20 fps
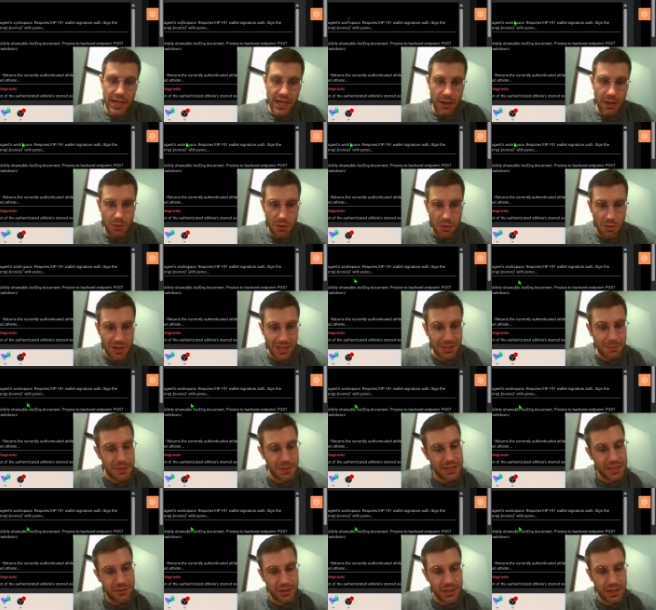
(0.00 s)
and we want to
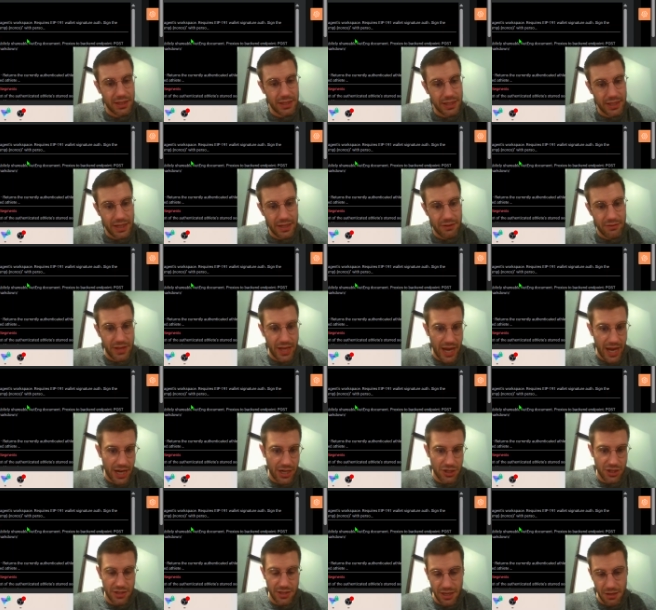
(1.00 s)
specifically give the
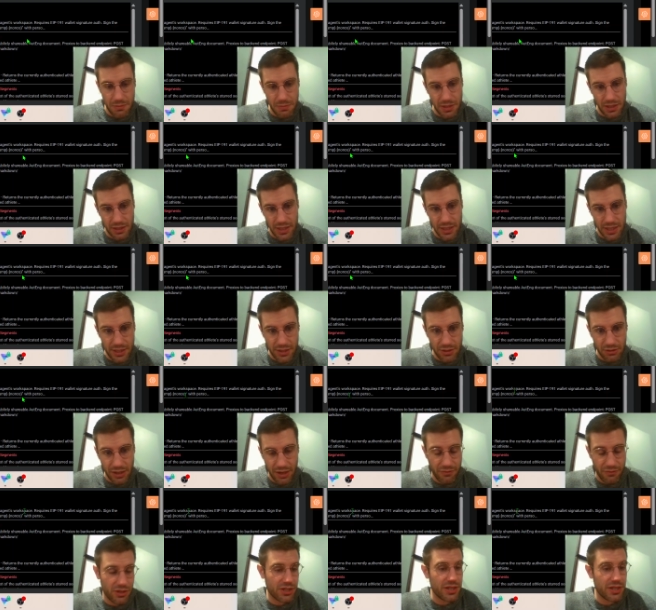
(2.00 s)
agent the ability to
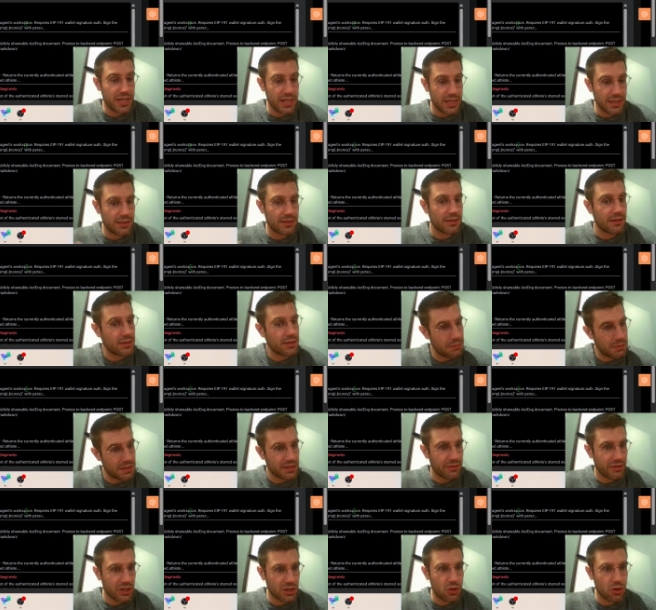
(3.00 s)
leverage these
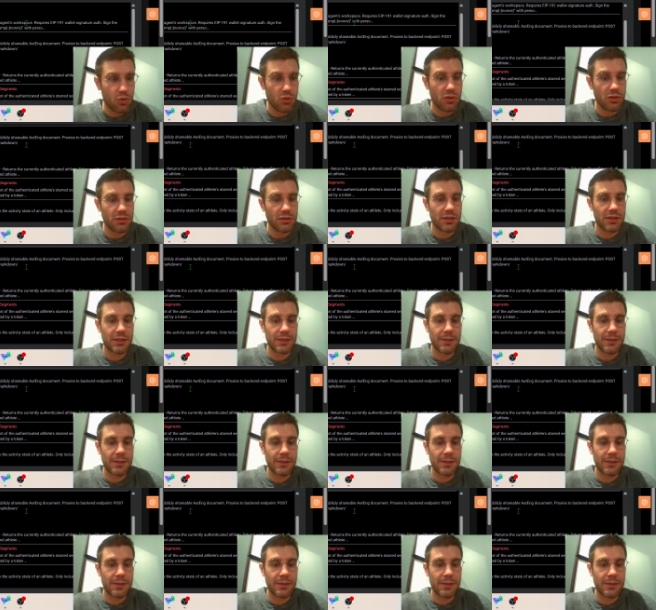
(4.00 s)
specific tools.